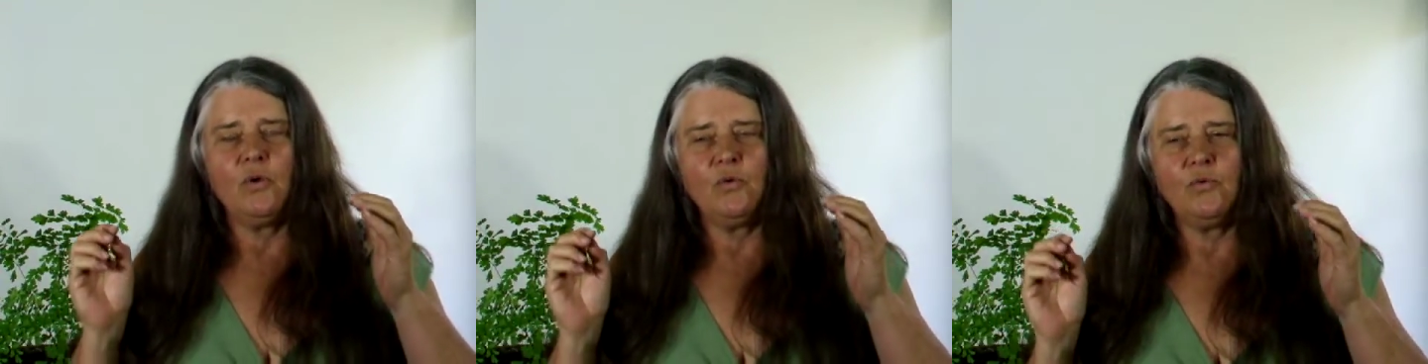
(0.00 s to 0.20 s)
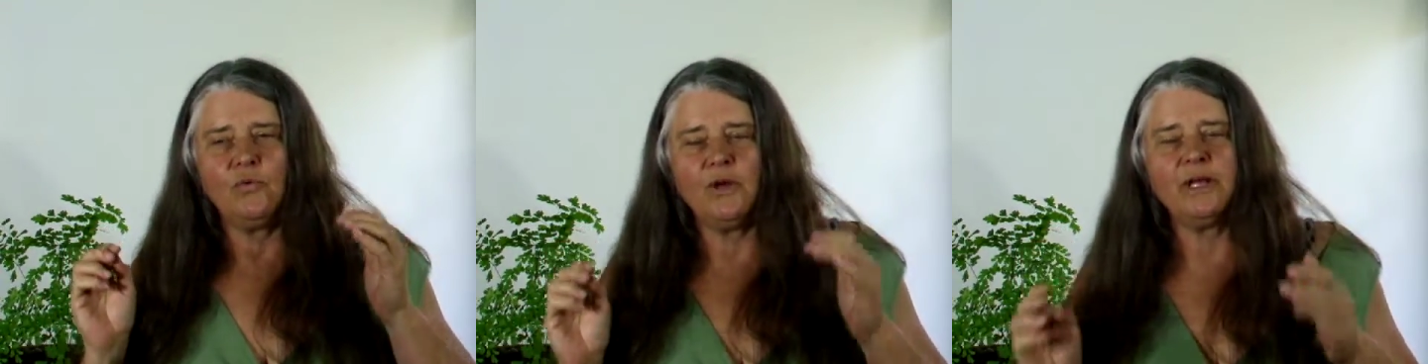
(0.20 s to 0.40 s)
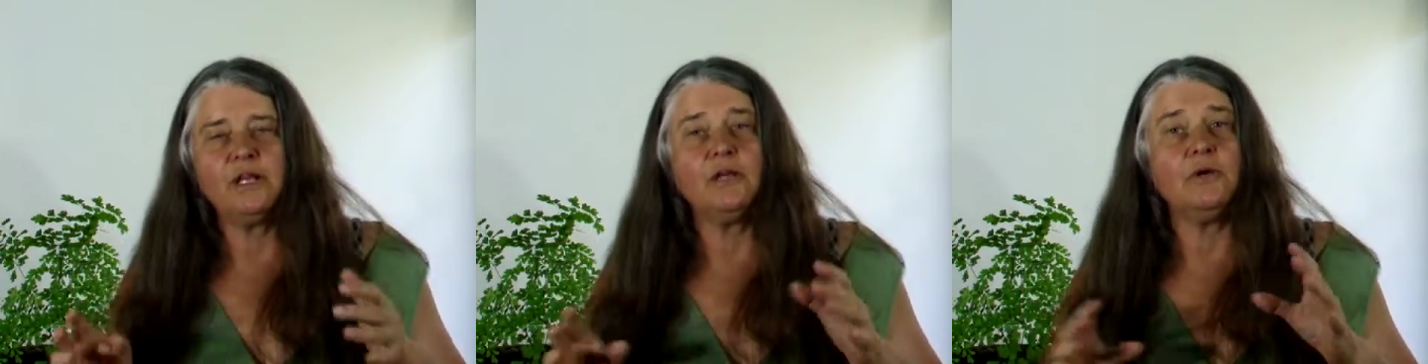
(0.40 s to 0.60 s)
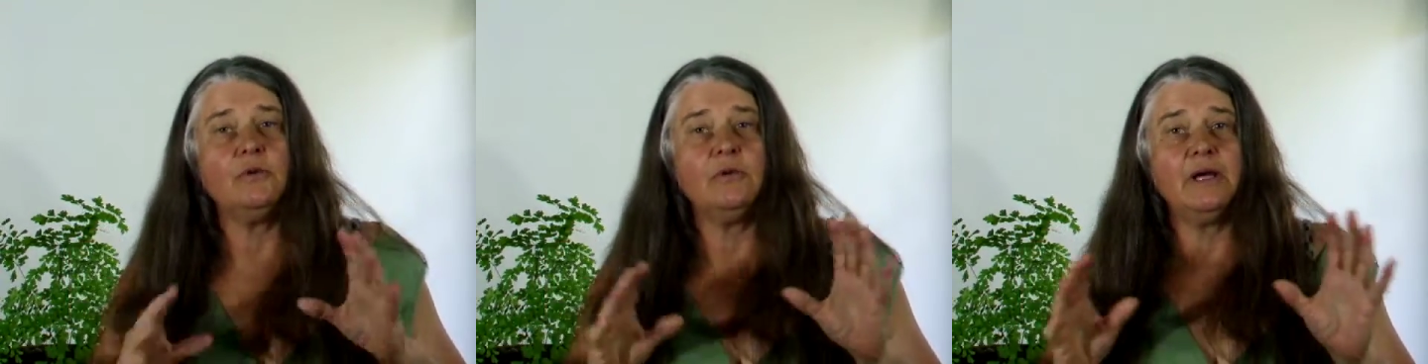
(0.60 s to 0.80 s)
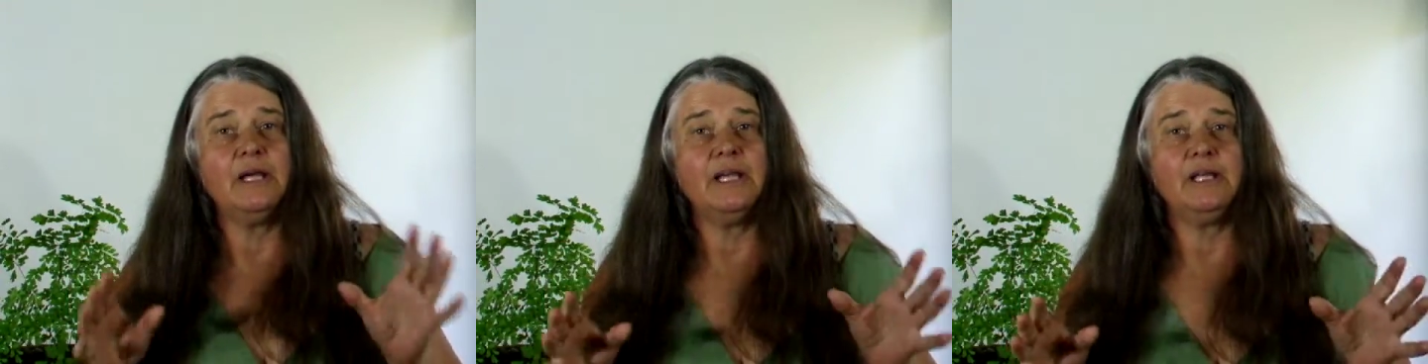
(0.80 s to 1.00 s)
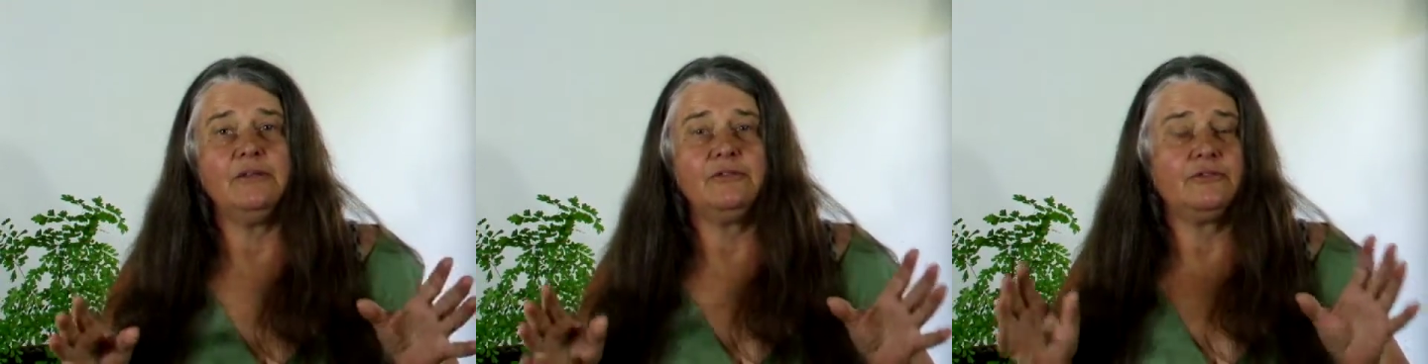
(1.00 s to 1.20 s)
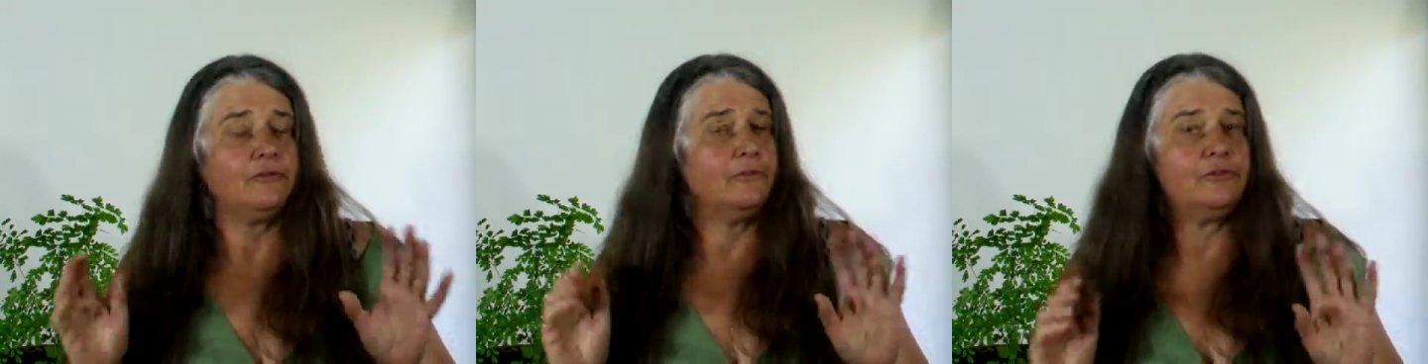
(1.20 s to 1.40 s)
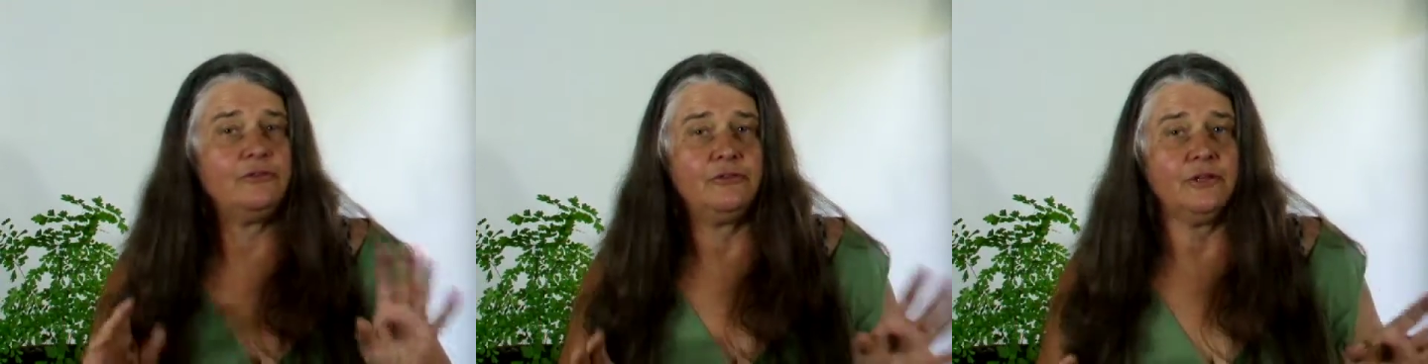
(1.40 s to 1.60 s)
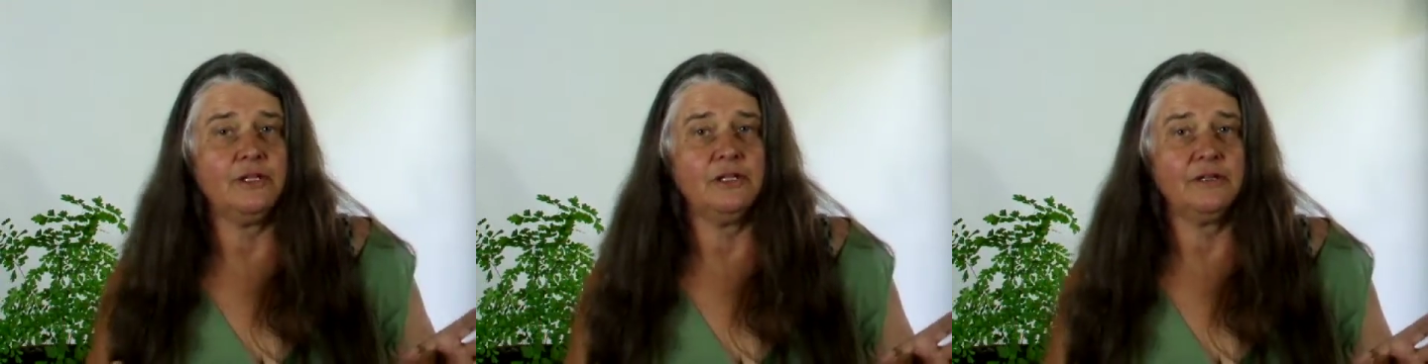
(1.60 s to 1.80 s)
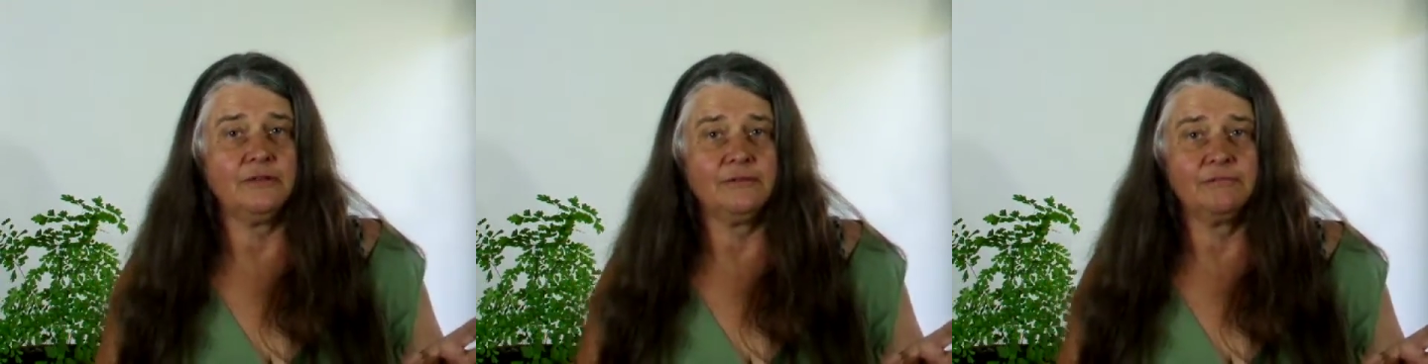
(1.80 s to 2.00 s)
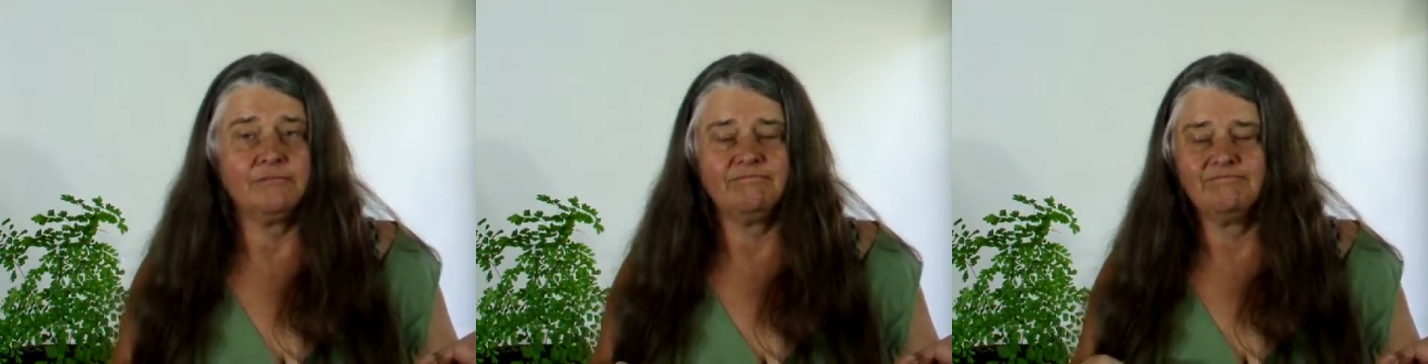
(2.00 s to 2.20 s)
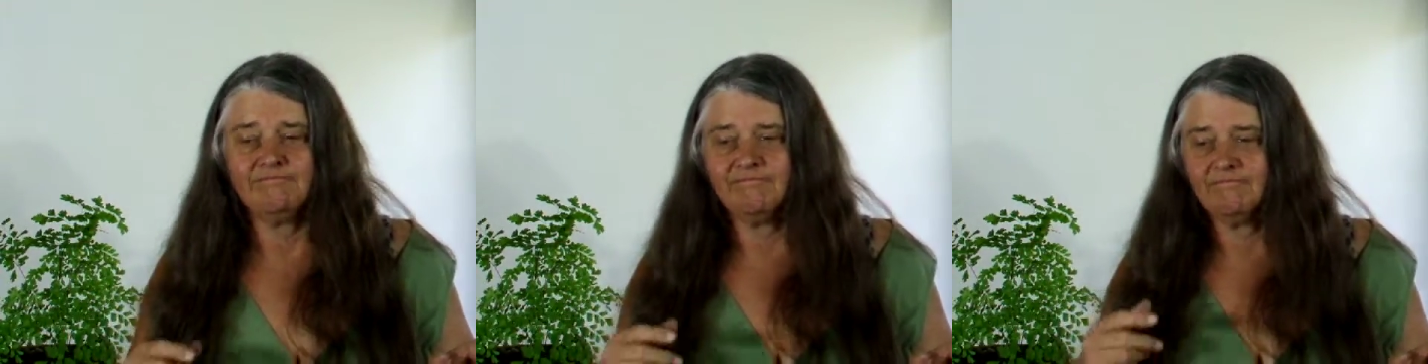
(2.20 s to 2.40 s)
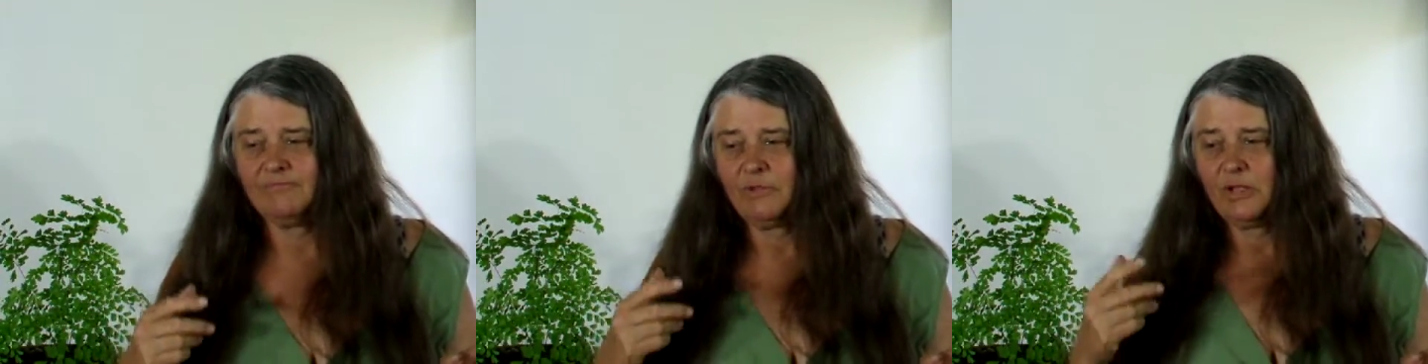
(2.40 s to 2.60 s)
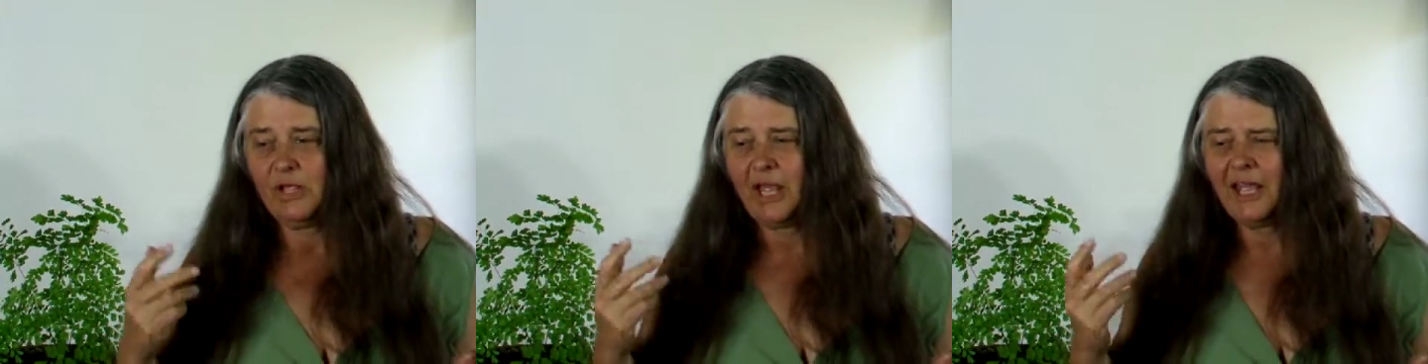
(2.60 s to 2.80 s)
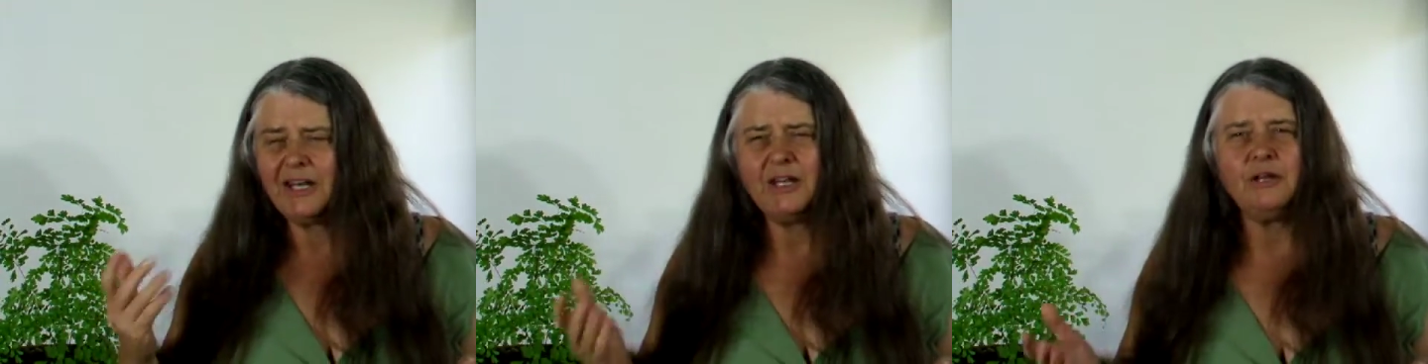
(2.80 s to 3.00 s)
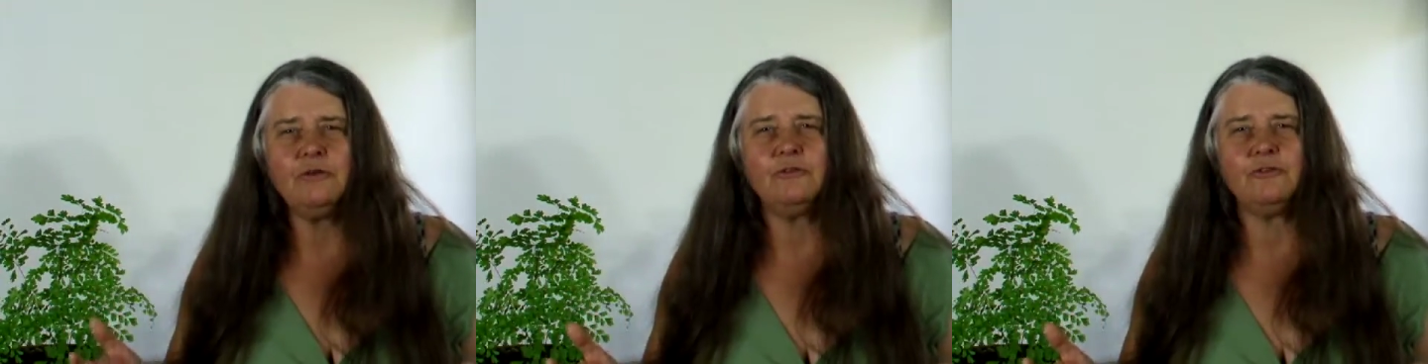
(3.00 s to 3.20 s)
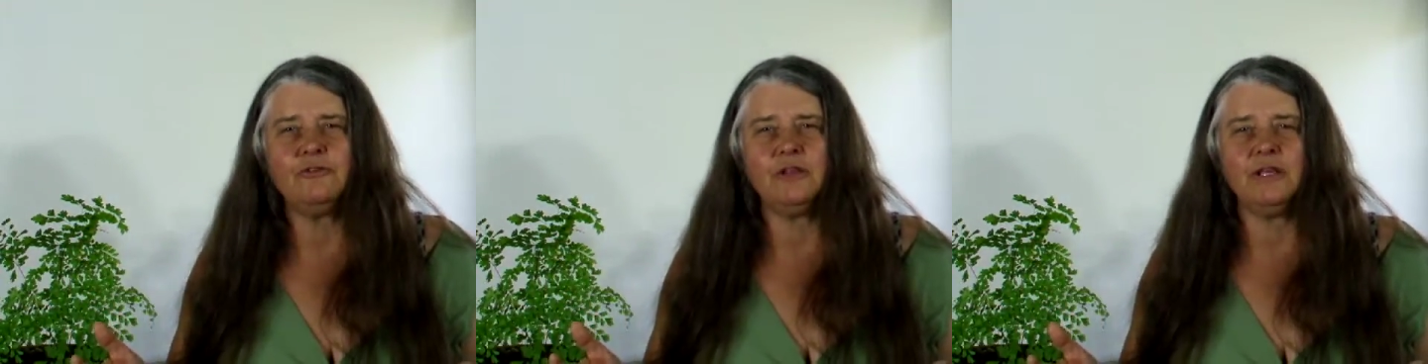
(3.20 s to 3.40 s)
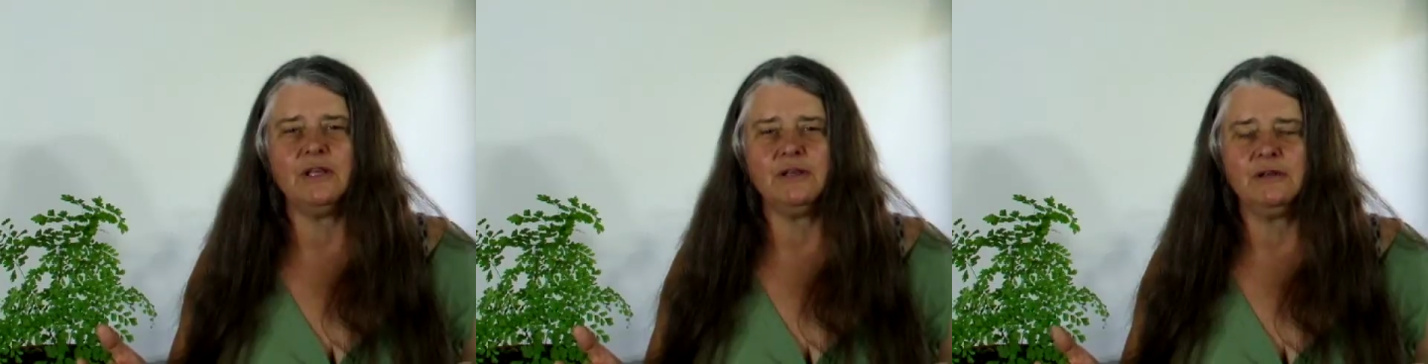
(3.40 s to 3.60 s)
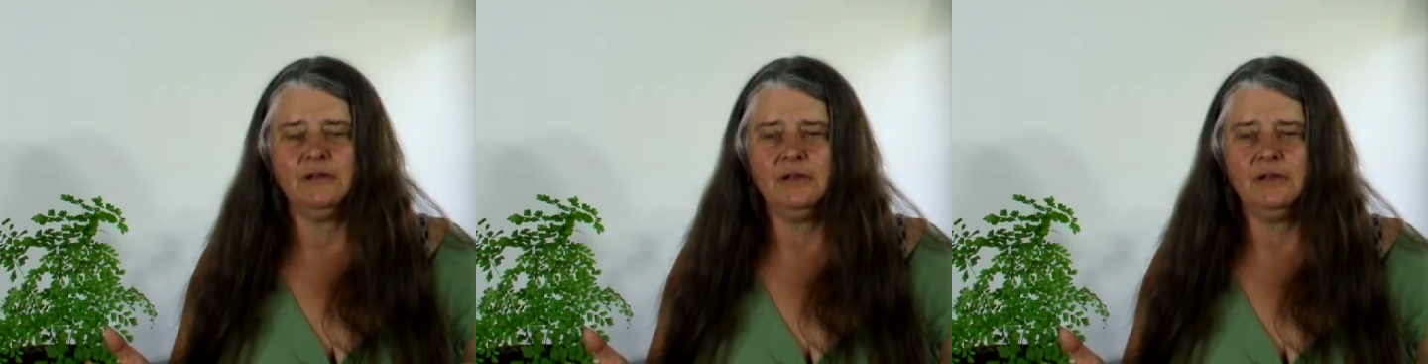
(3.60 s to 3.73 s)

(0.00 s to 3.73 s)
running away from fear and in fear.